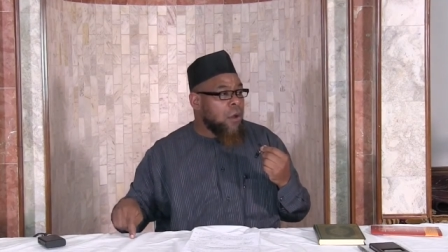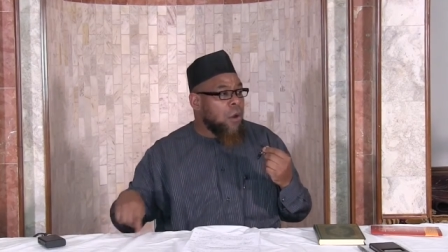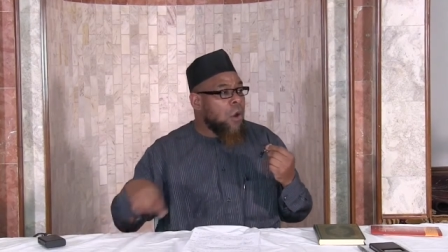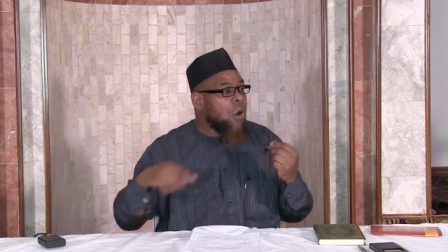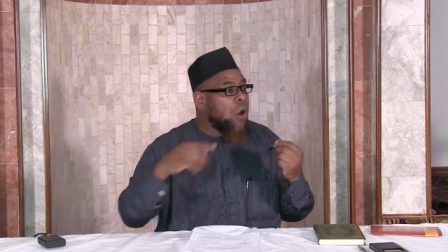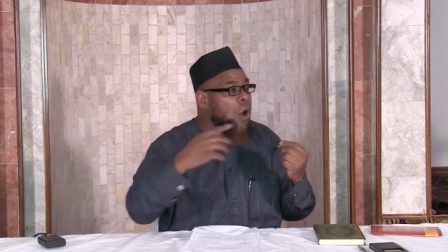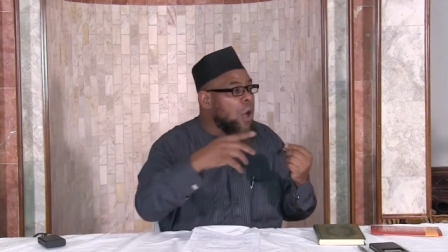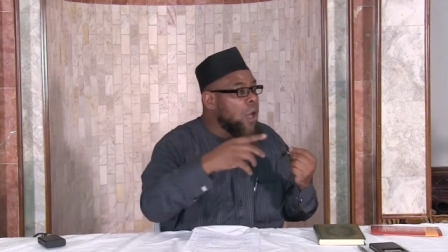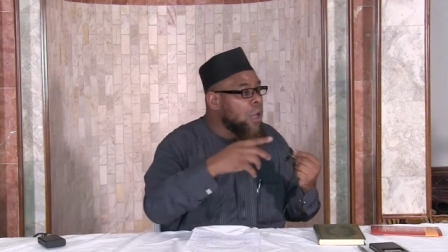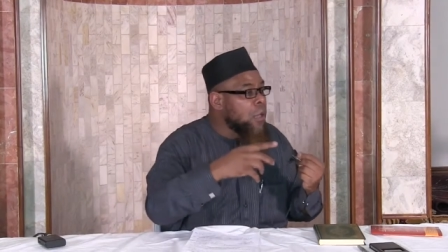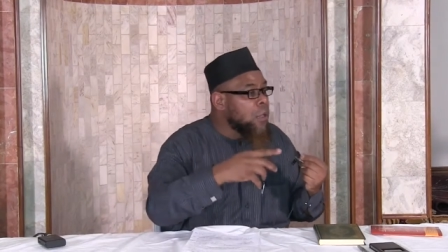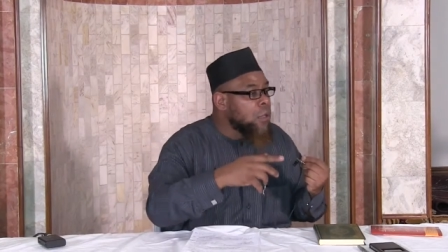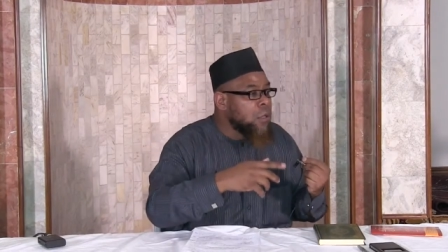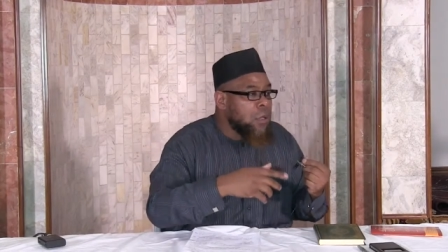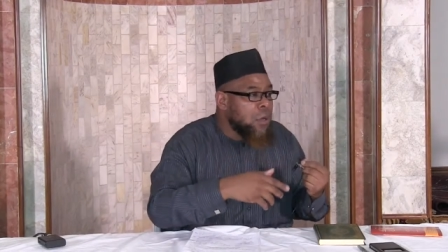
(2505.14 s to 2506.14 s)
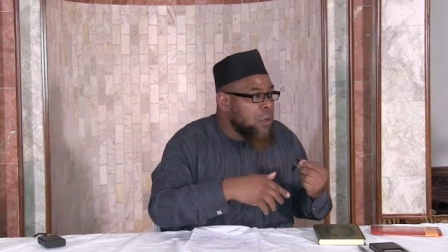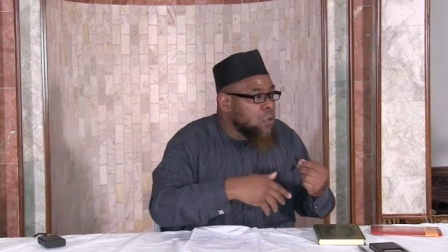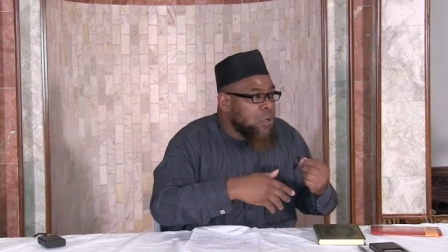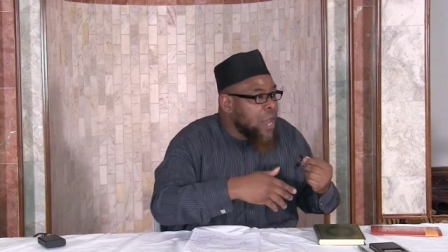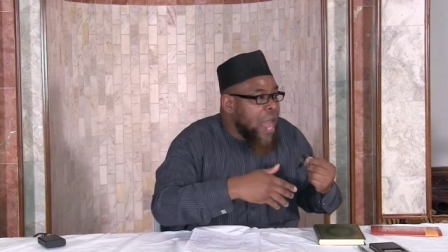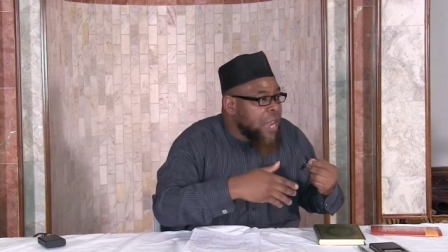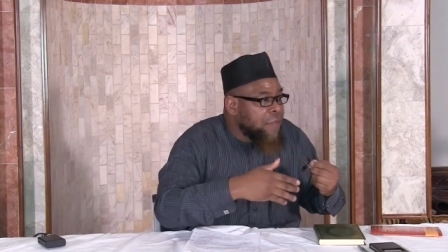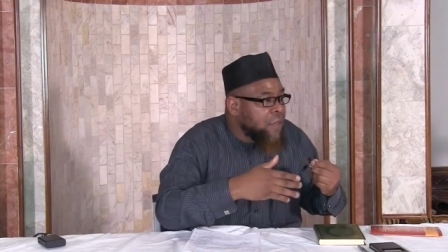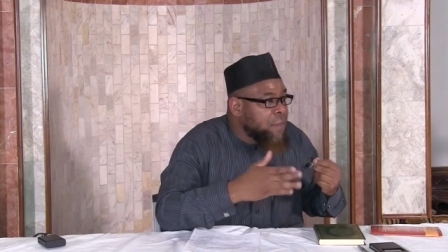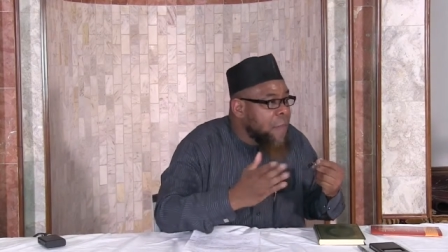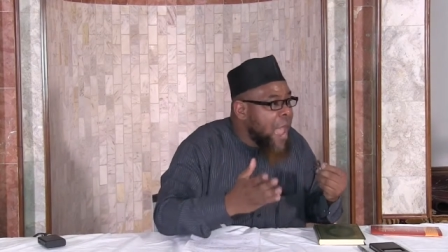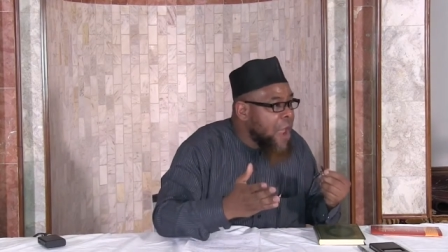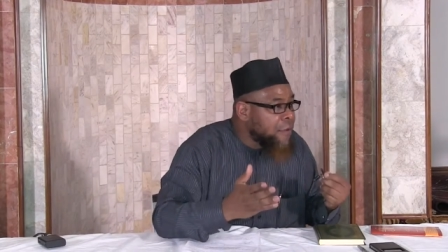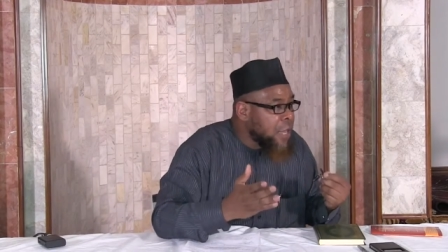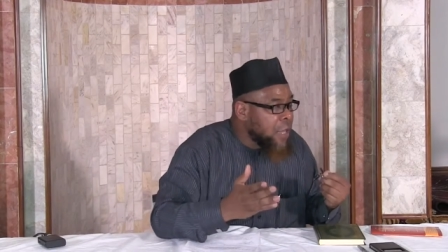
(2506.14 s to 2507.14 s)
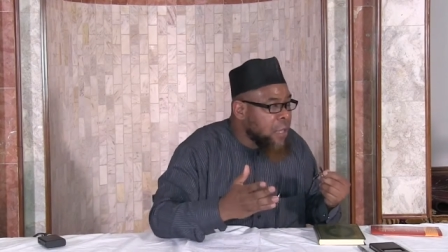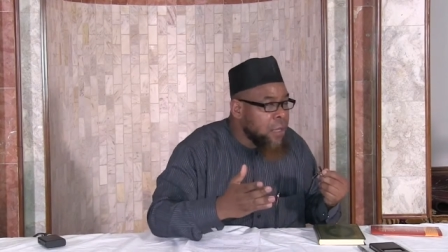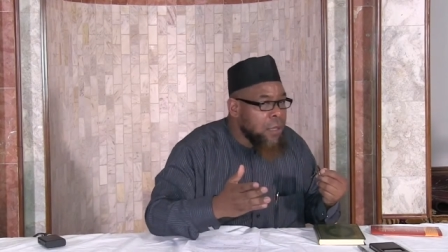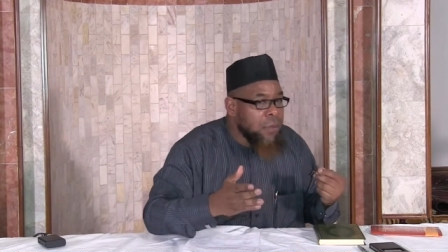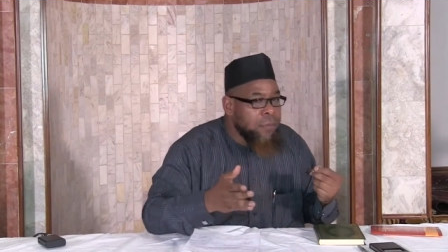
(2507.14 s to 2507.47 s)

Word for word: Or, you know, you're not even married.